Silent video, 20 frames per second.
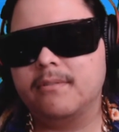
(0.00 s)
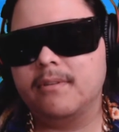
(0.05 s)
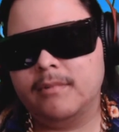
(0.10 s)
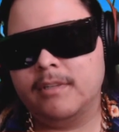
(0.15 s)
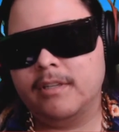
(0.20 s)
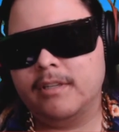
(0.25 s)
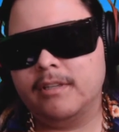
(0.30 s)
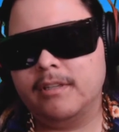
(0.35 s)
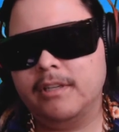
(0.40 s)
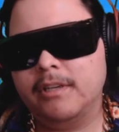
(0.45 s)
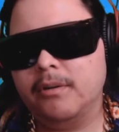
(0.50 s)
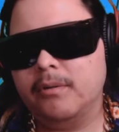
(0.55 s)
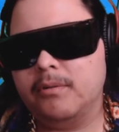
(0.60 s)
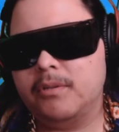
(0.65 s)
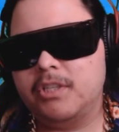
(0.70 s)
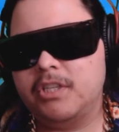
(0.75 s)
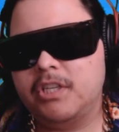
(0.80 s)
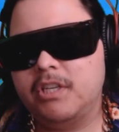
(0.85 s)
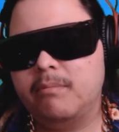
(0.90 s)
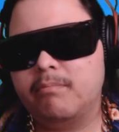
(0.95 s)
The little
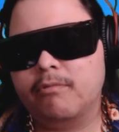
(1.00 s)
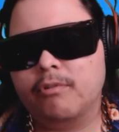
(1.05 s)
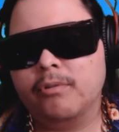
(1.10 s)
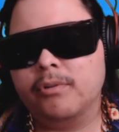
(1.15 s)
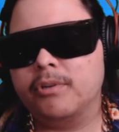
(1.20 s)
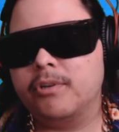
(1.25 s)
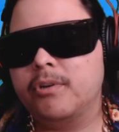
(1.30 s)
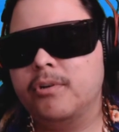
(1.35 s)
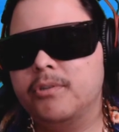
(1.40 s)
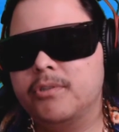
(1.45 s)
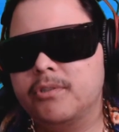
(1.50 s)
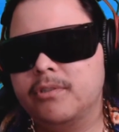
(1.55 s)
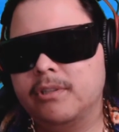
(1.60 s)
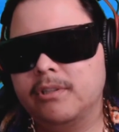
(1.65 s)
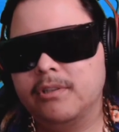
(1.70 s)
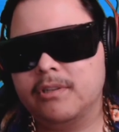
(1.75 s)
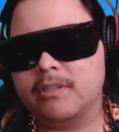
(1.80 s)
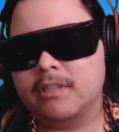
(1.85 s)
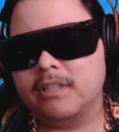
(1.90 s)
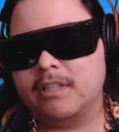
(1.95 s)
cheap roller coaster that
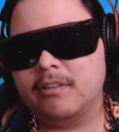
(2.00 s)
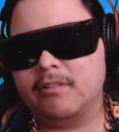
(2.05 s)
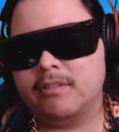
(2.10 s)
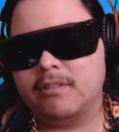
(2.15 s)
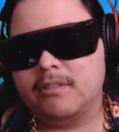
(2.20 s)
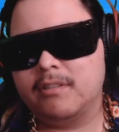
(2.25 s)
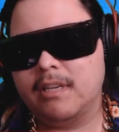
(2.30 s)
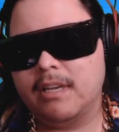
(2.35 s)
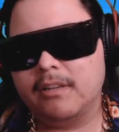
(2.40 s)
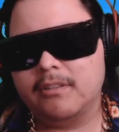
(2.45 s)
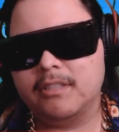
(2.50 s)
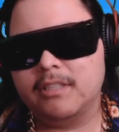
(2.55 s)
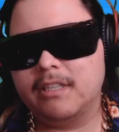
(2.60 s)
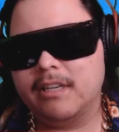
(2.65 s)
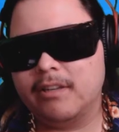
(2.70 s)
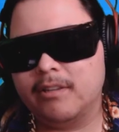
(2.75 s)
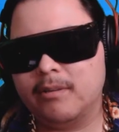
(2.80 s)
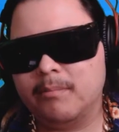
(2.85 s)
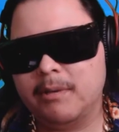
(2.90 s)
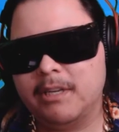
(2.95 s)
looks like it was held
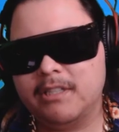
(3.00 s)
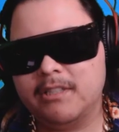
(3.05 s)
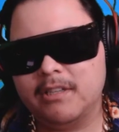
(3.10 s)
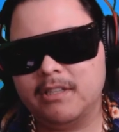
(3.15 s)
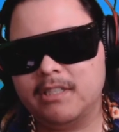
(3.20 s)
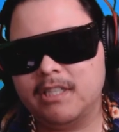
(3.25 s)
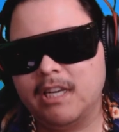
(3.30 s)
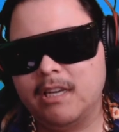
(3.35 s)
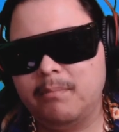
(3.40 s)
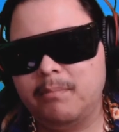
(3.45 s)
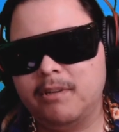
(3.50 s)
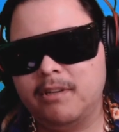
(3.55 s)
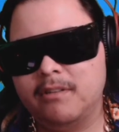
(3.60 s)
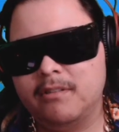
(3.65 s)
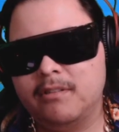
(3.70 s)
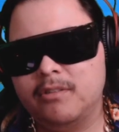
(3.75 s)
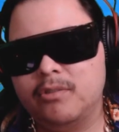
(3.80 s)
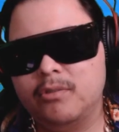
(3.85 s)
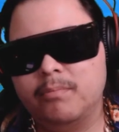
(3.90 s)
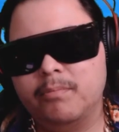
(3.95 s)
together by duct tape
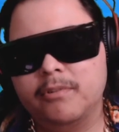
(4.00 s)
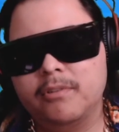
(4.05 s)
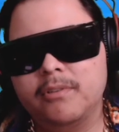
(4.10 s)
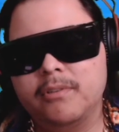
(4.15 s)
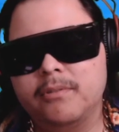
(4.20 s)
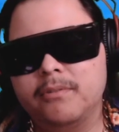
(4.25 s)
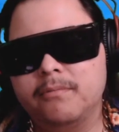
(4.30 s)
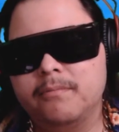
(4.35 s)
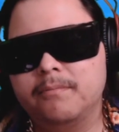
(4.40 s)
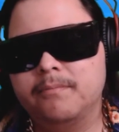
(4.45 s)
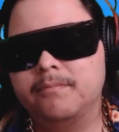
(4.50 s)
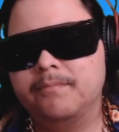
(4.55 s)
and super glue.